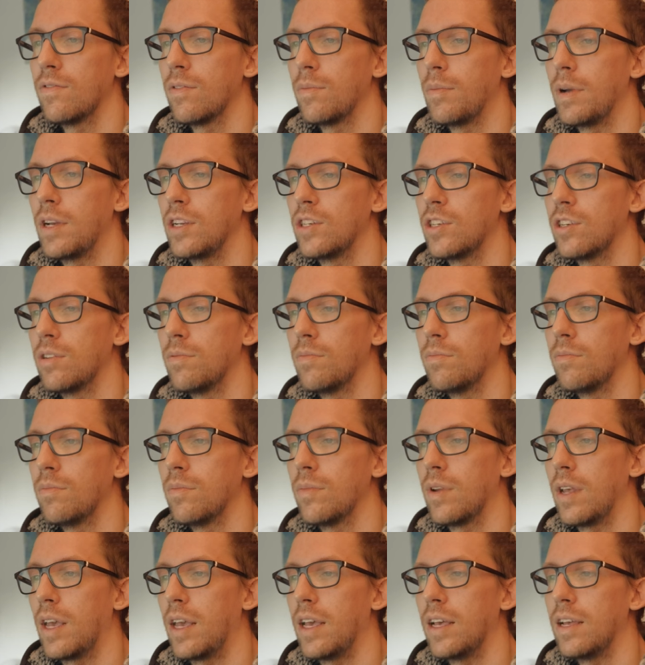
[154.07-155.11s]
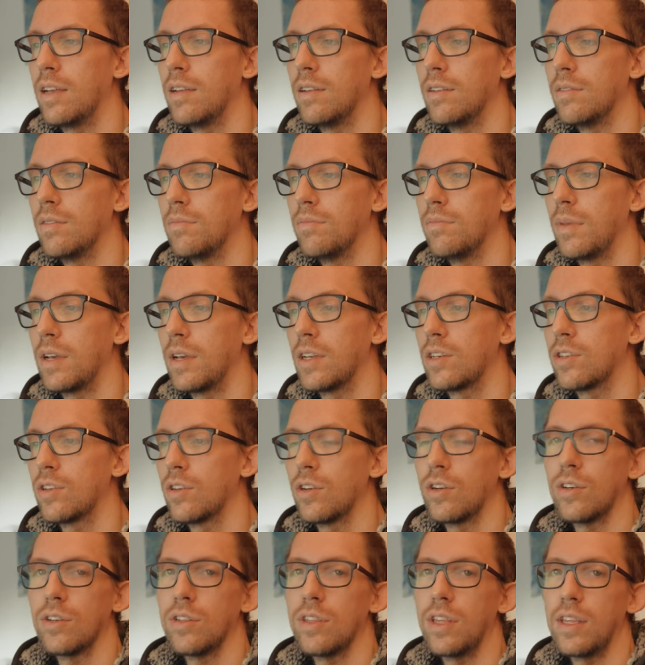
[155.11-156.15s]
information and make
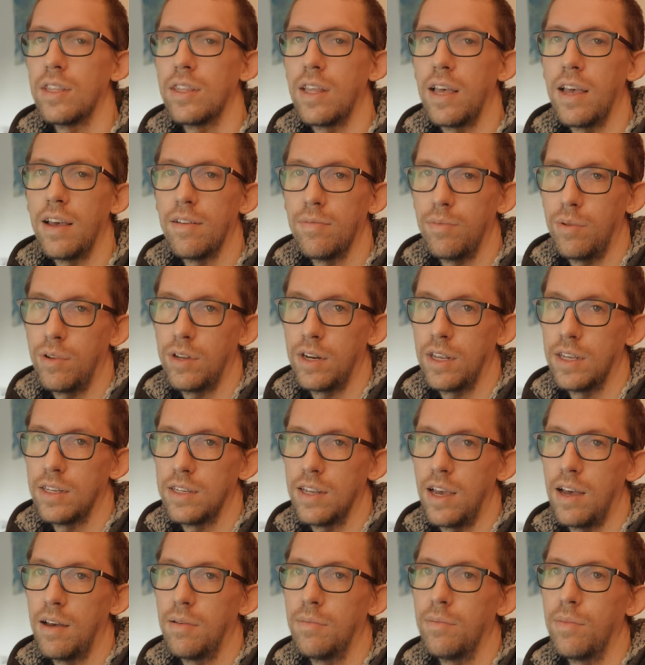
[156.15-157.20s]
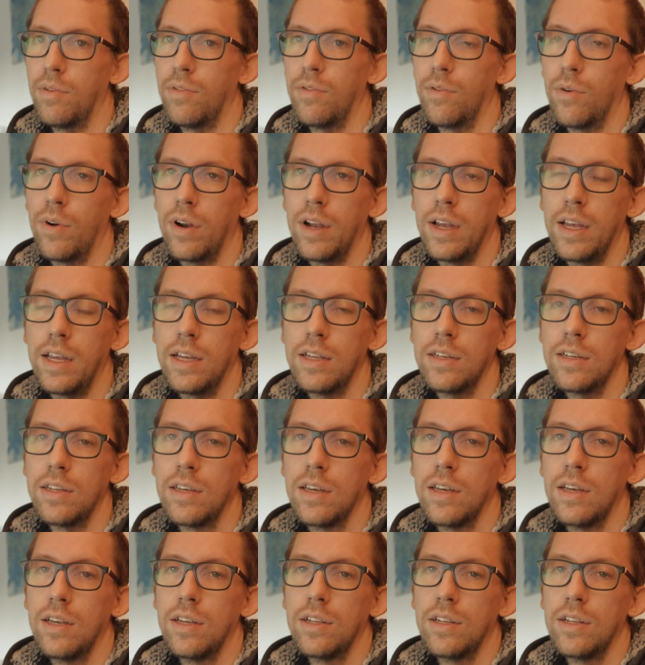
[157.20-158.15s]
sure that they have plenty of time beforehand